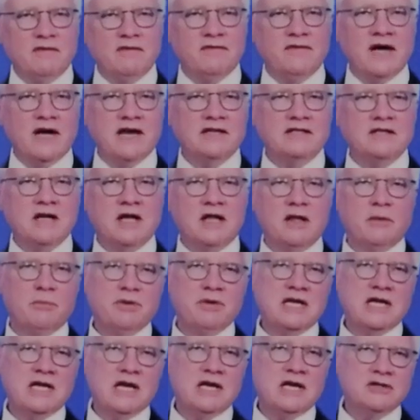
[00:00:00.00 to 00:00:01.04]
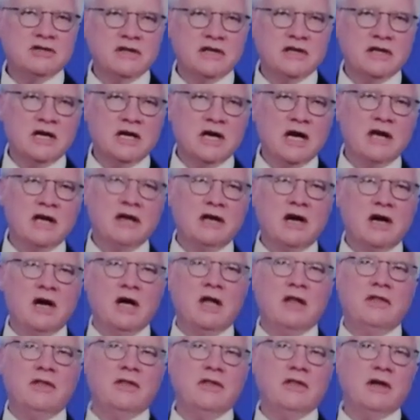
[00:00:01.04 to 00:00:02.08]
effects on the pH of the gut,
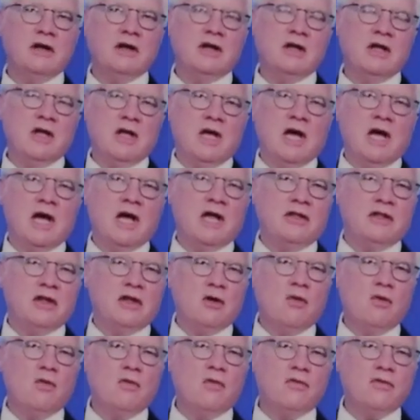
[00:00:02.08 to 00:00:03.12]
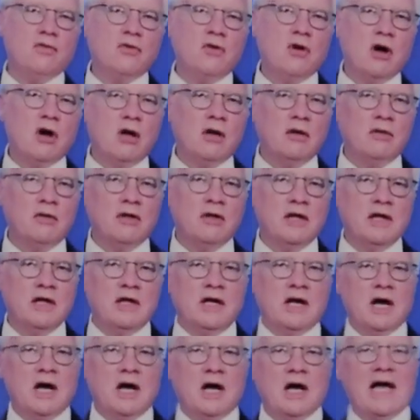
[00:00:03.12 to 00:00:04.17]
on the overall
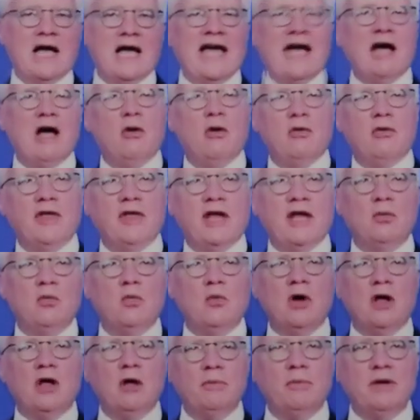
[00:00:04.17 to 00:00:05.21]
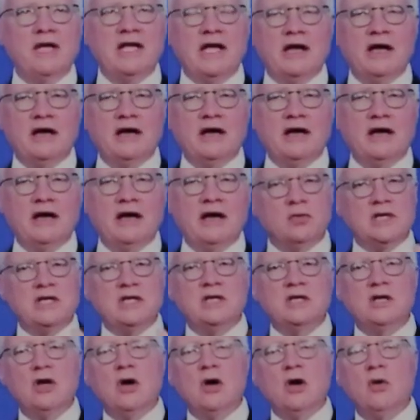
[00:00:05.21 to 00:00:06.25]
health and well-being. Because
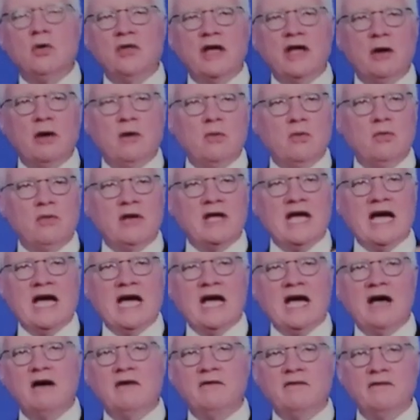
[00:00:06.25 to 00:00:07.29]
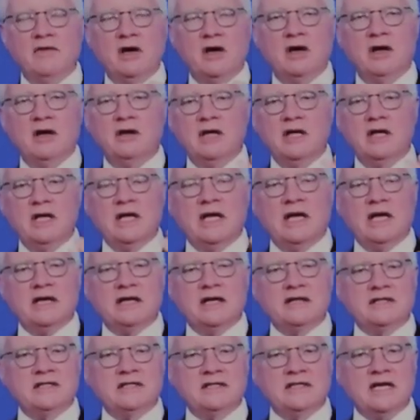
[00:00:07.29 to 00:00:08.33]
we know that when we have
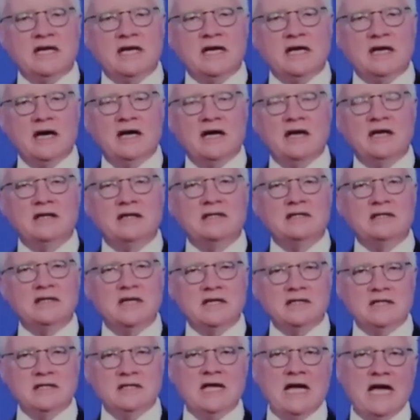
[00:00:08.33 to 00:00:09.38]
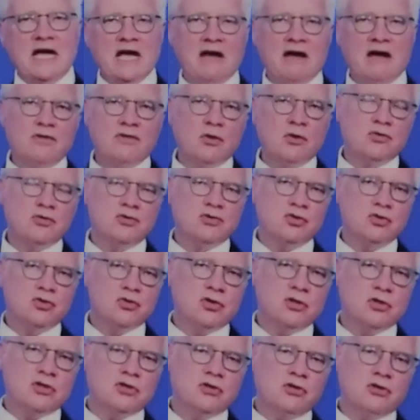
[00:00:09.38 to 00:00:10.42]
a sick gut, it doesn't have those
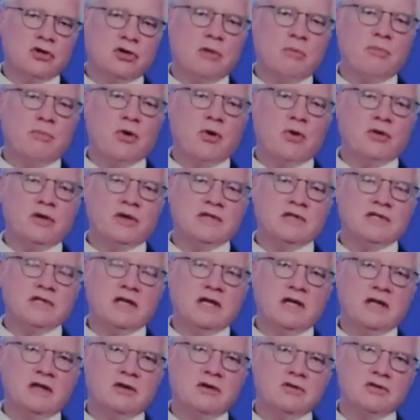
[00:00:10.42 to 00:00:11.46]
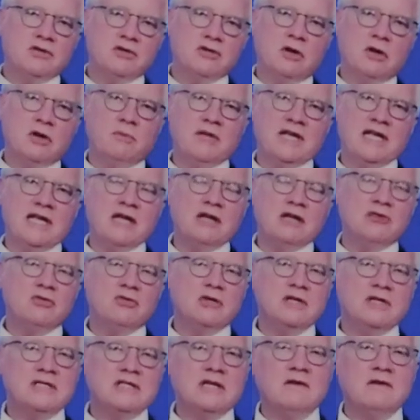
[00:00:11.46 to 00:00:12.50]
nutritional components in it. There's going to be
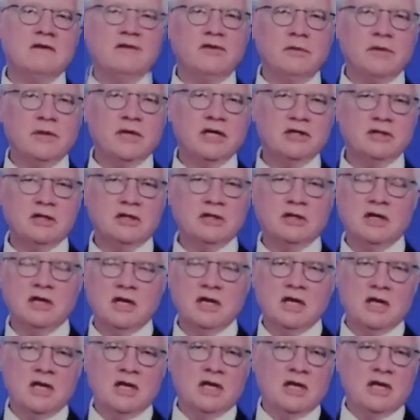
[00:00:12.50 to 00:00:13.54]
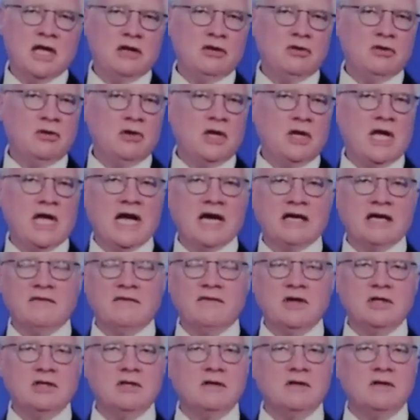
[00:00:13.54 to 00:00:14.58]
increased inflammation and
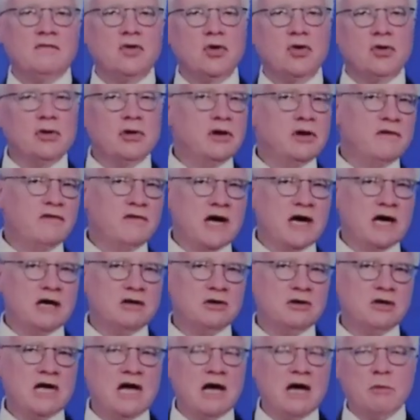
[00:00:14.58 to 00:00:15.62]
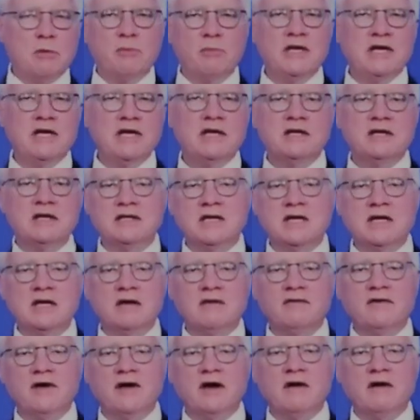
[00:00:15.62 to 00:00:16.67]
activation of nuclear factor kappa B and
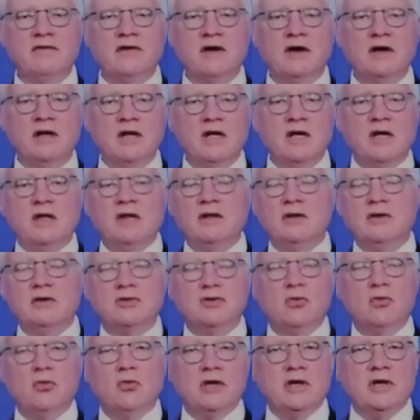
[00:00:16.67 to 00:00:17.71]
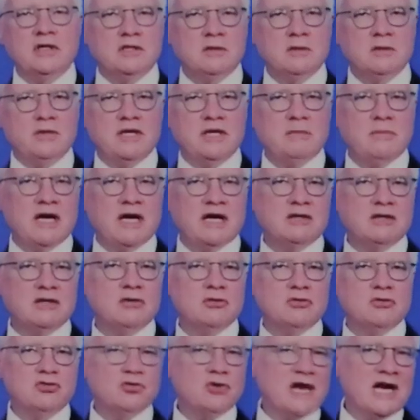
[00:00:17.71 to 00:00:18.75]
TNF alpha. There's going to be
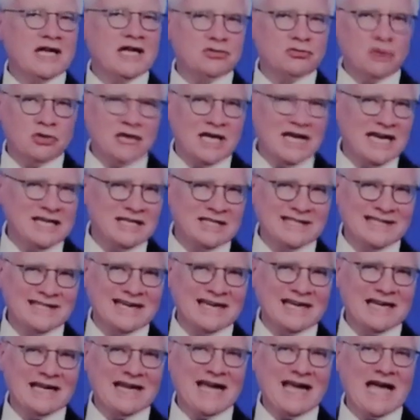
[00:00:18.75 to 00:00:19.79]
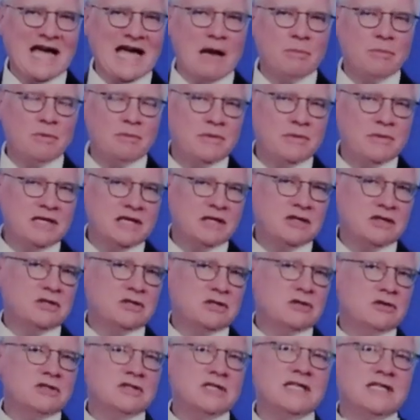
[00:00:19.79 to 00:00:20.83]
bacterial translocation that can happen because
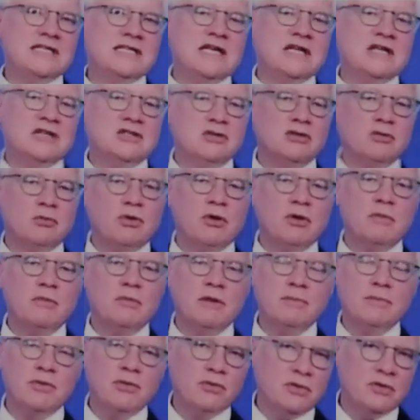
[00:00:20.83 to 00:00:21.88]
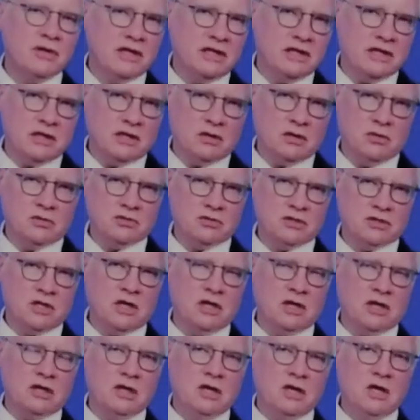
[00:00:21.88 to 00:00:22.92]
there's intestinal permeability that goes
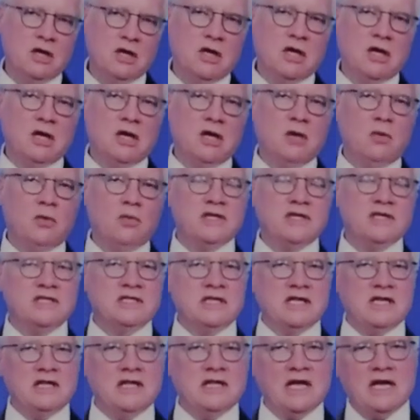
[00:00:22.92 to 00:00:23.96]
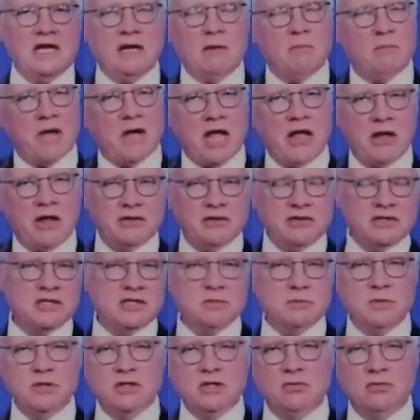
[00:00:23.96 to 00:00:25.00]
on. We see that
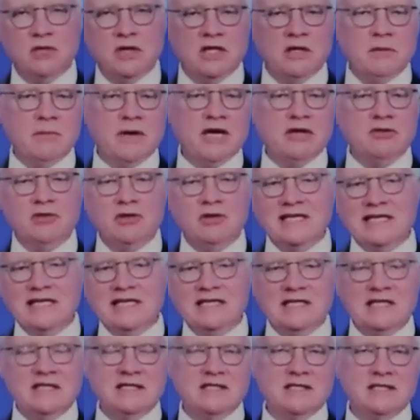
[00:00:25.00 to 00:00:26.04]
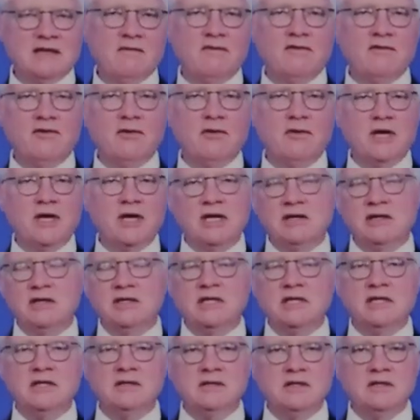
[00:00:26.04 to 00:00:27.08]
imbalances between the Bacteroidetes and
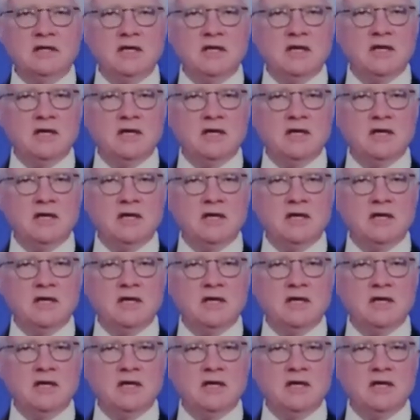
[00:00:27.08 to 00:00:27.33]
Firmicutes,